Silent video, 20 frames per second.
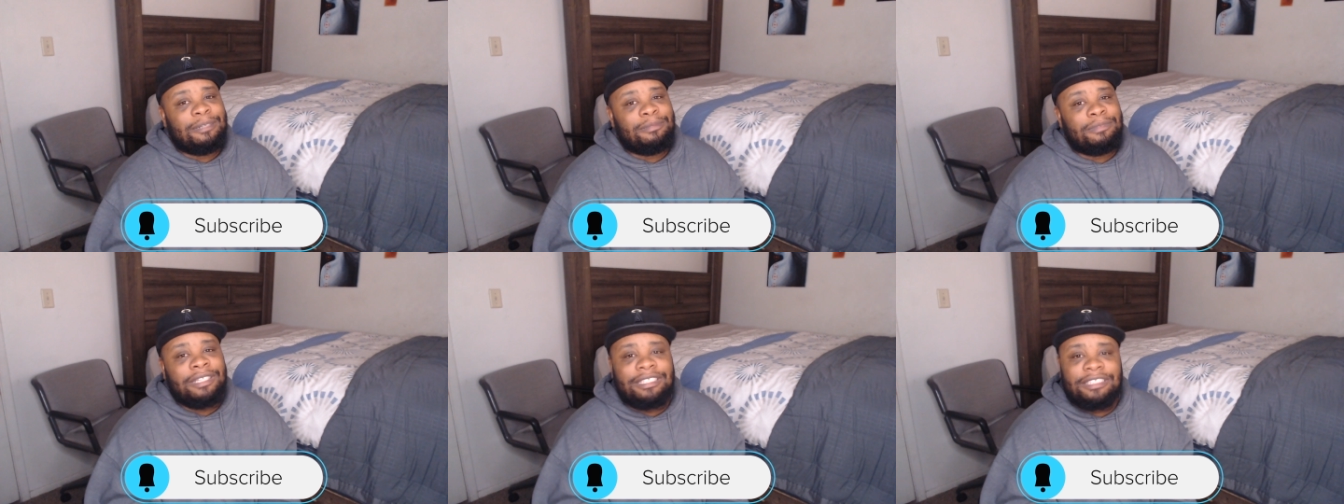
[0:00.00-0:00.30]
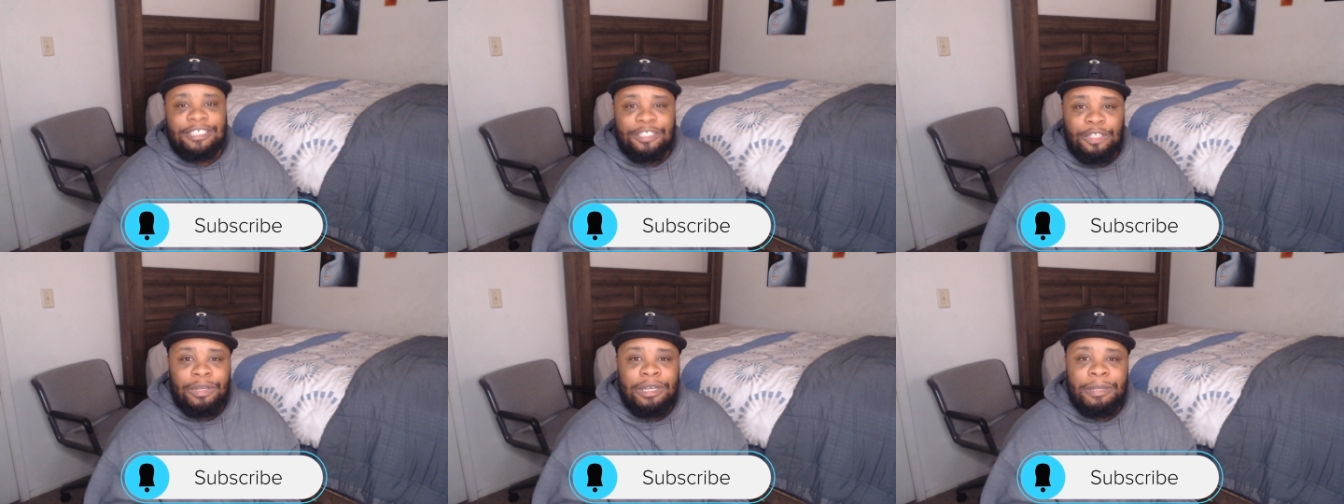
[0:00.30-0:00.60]
click the
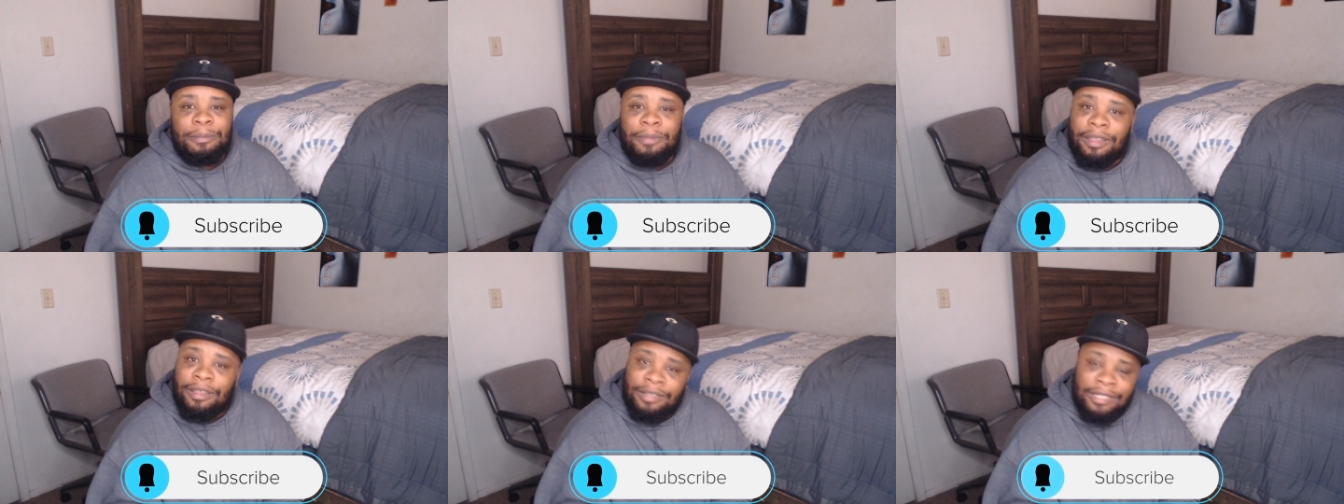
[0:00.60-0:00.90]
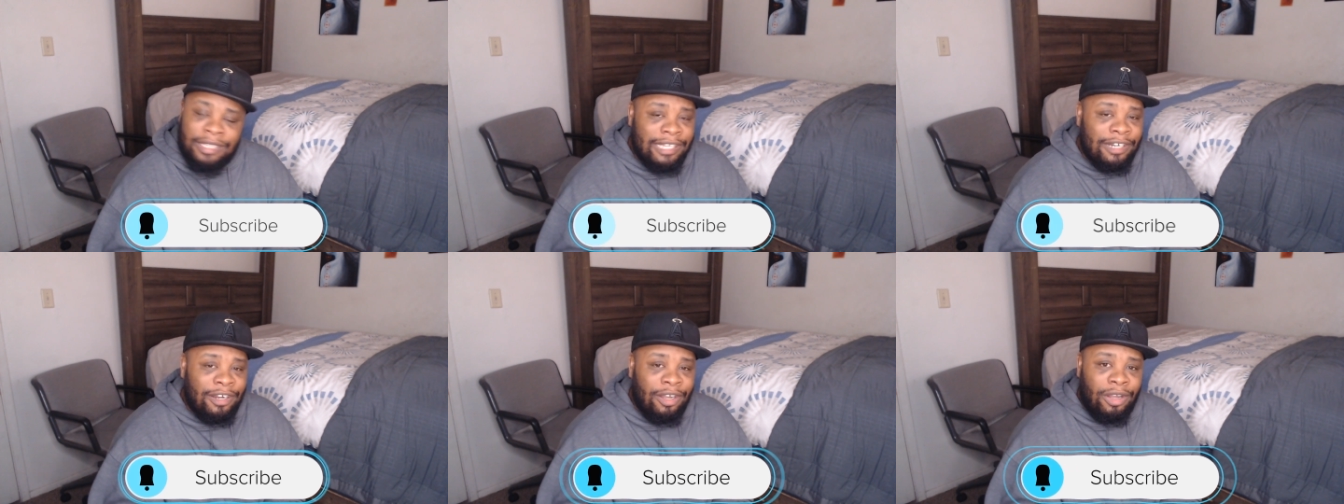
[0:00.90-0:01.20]
noti bell and
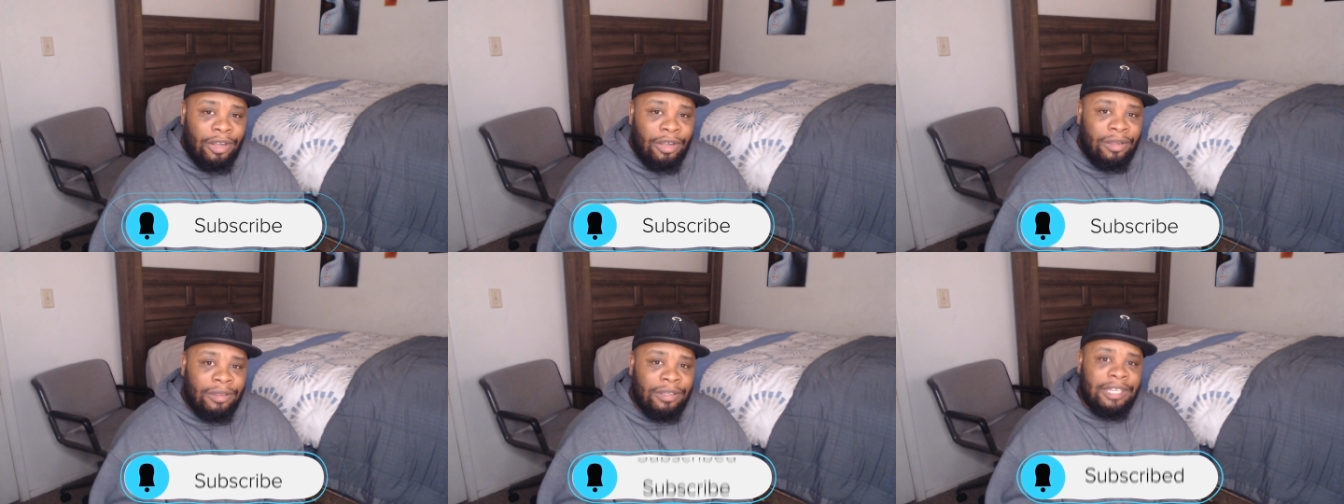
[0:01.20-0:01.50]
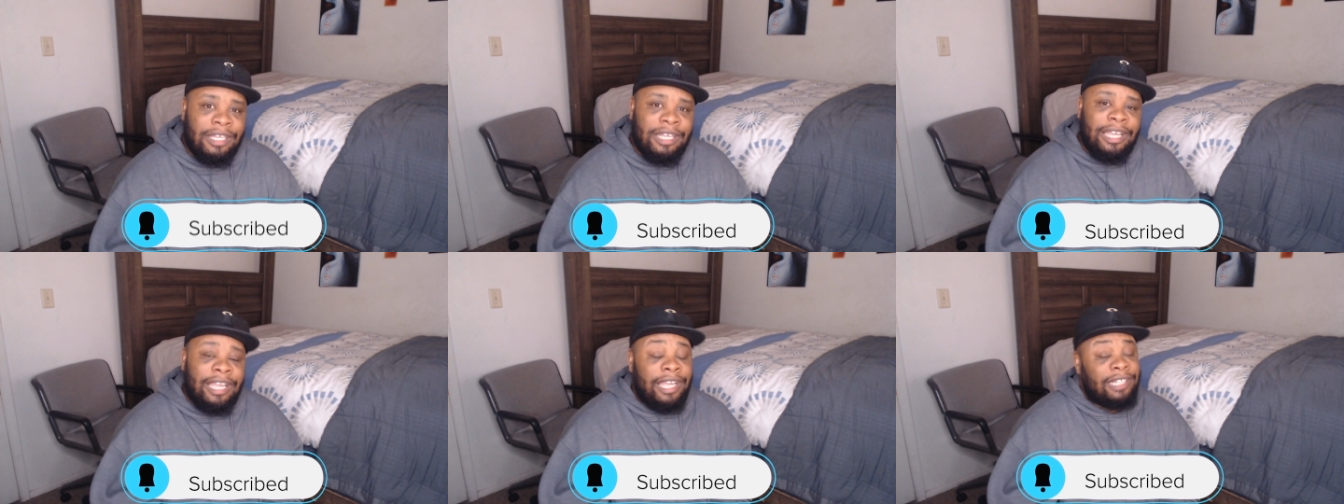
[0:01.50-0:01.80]
hit all,
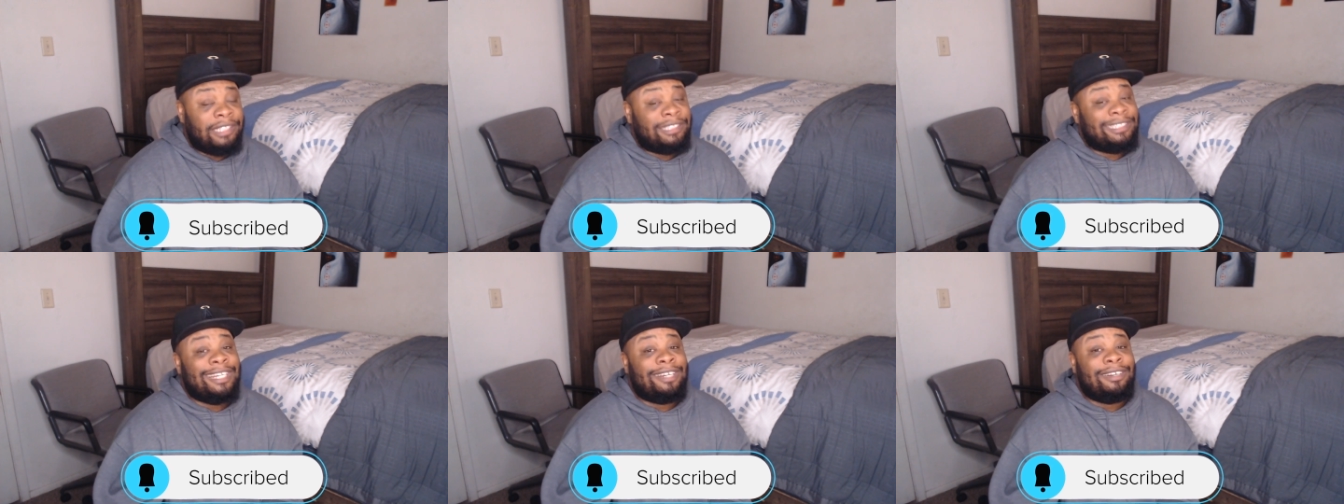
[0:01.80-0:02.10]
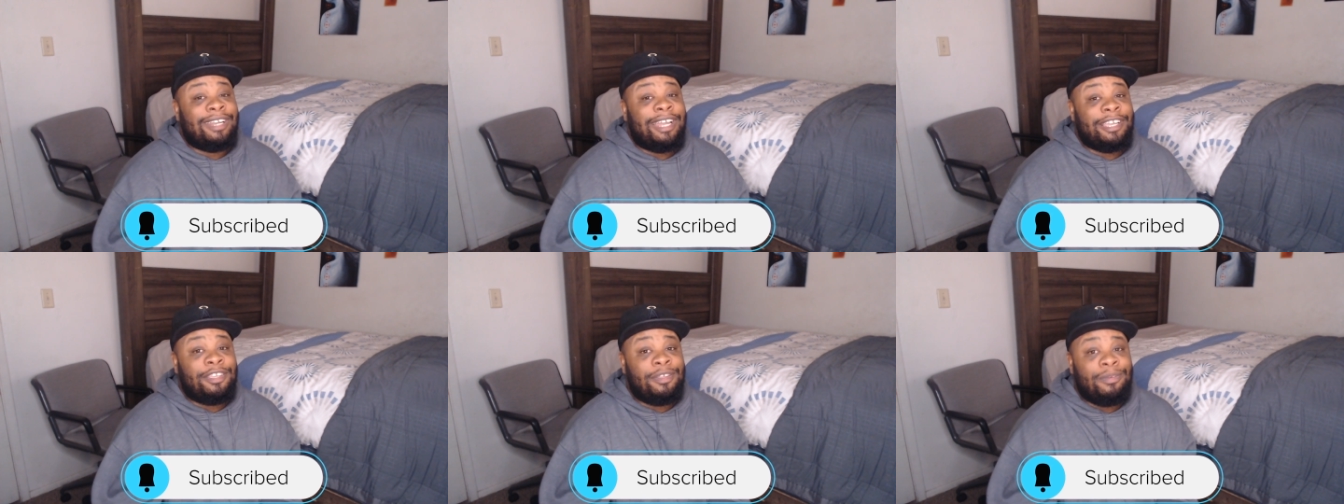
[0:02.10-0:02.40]
and share
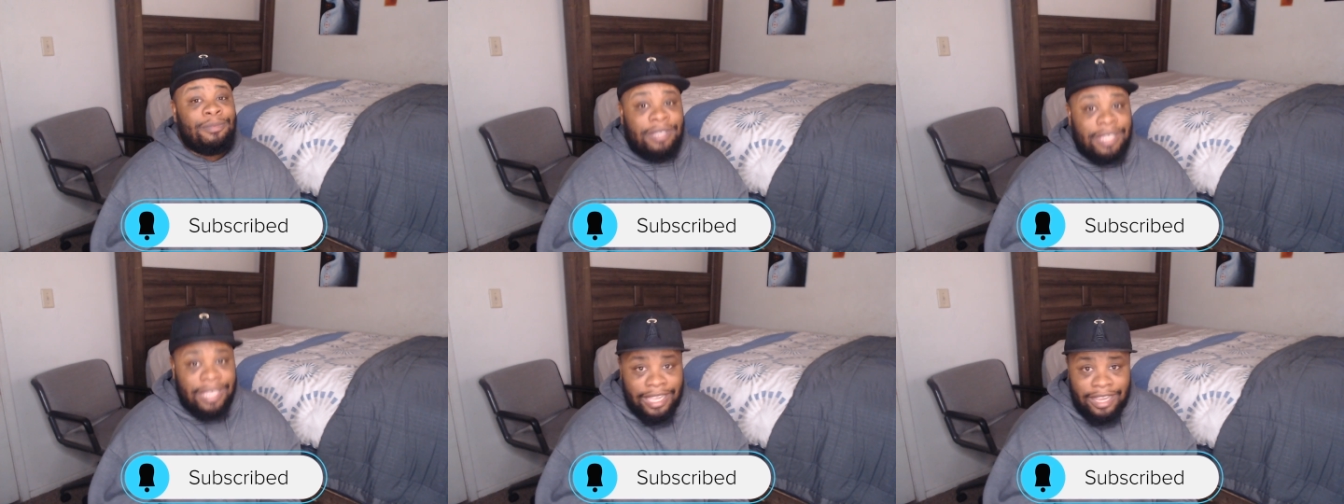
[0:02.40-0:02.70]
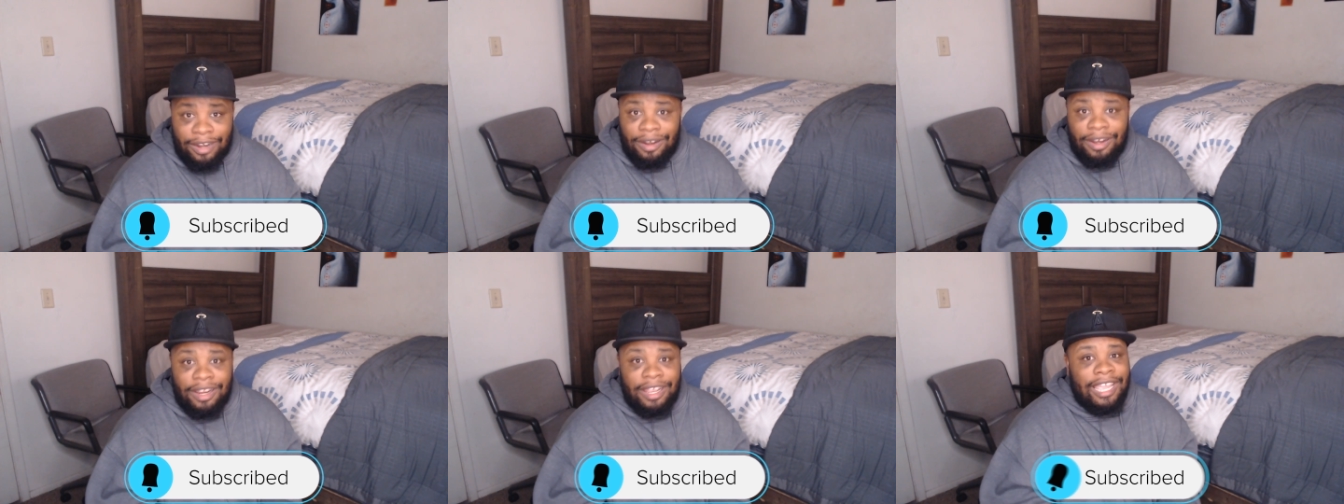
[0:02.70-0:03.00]
like you
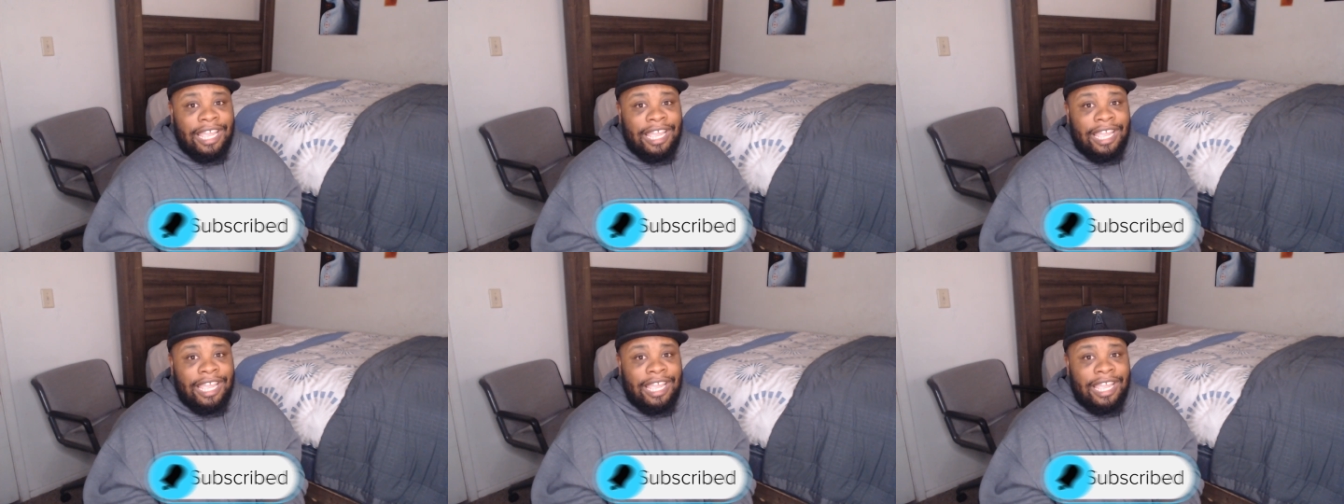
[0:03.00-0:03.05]
care.